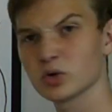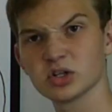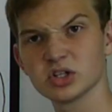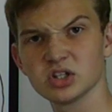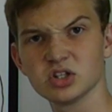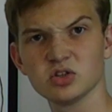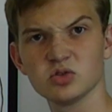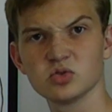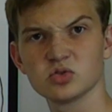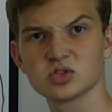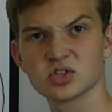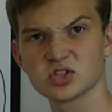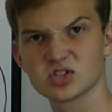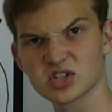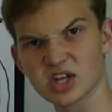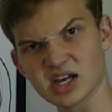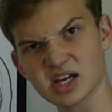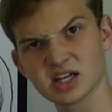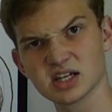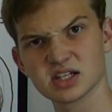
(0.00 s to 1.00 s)
going to use the
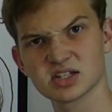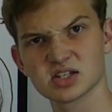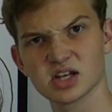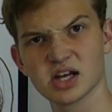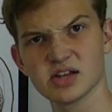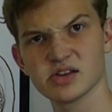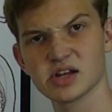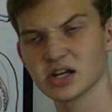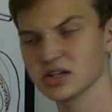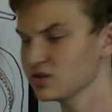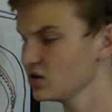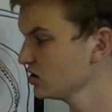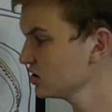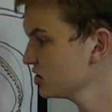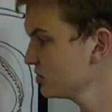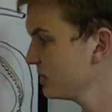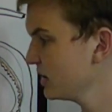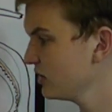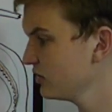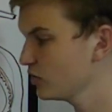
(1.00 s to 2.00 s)
second design that I
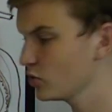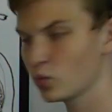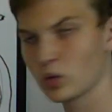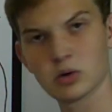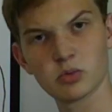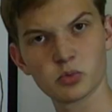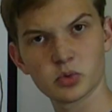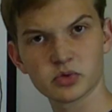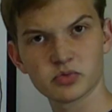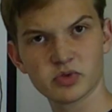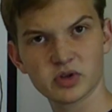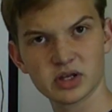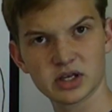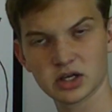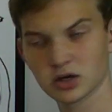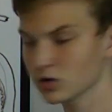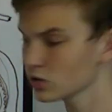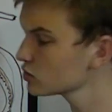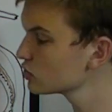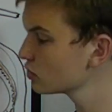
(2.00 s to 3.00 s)
talked about, the one with the
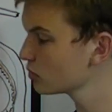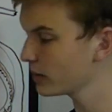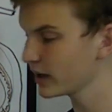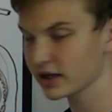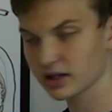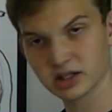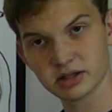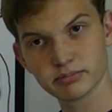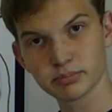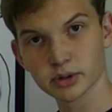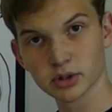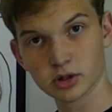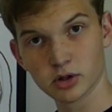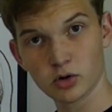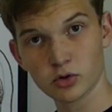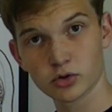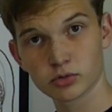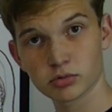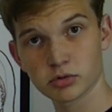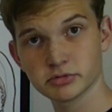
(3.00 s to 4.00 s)
gear directly
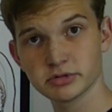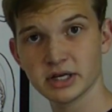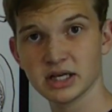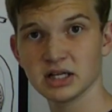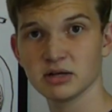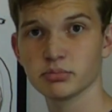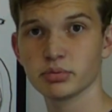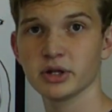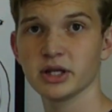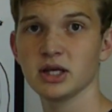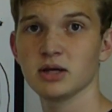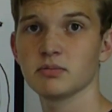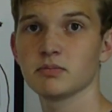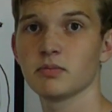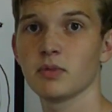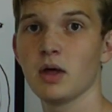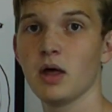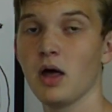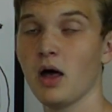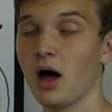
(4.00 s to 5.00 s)
below the rotating plate.
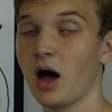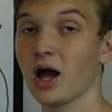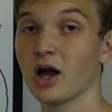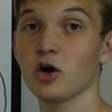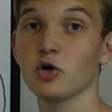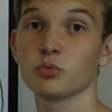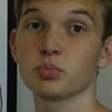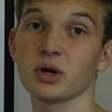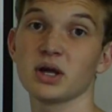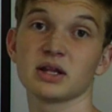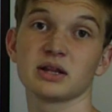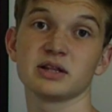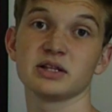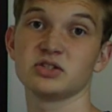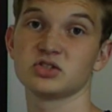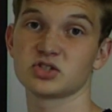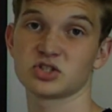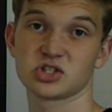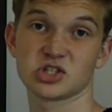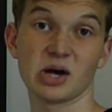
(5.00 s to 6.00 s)
I hope at
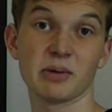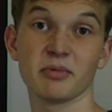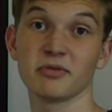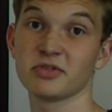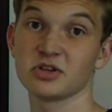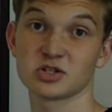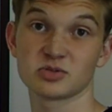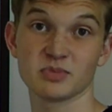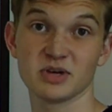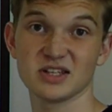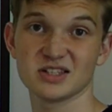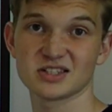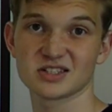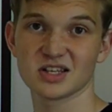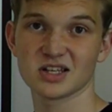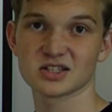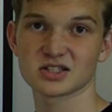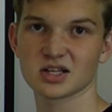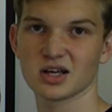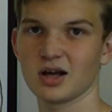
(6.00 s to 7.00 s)
least some of this made
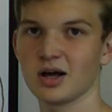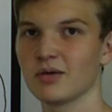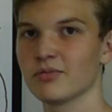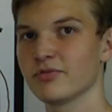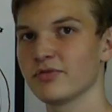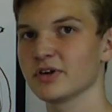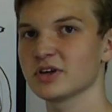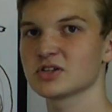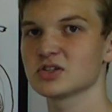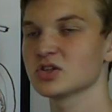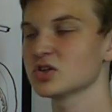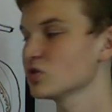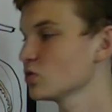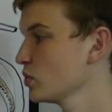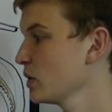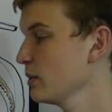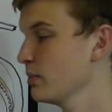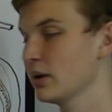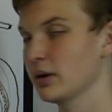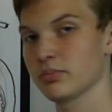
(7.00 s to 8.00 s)
sense. I'm fixing to
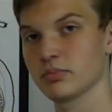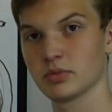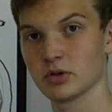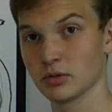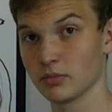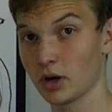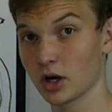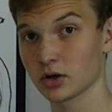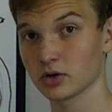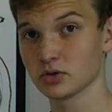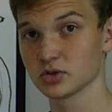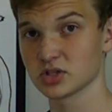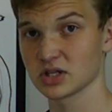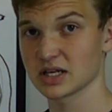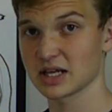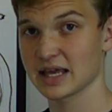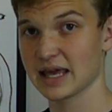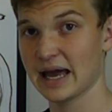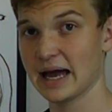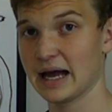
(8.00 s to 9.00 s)
whip up the models
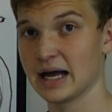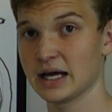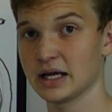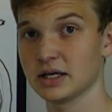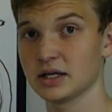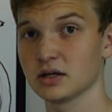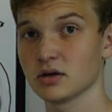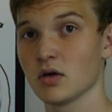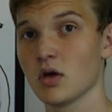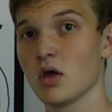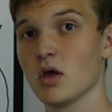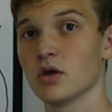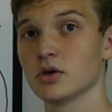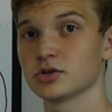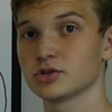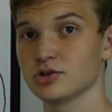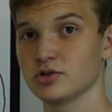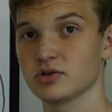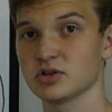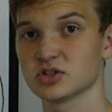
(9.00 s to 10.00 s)
in CAD
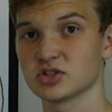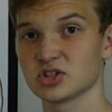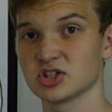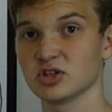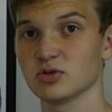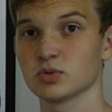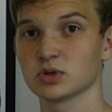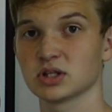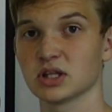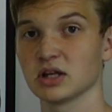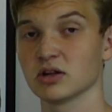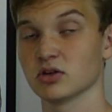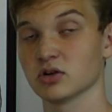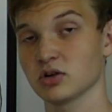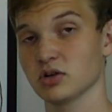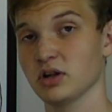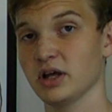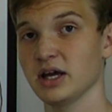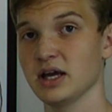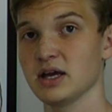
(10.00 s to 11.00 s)
so you can see what they
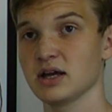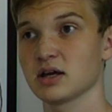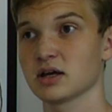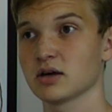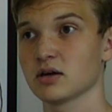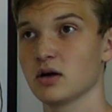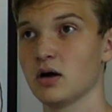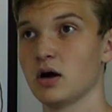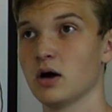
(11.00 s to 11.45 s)
look like.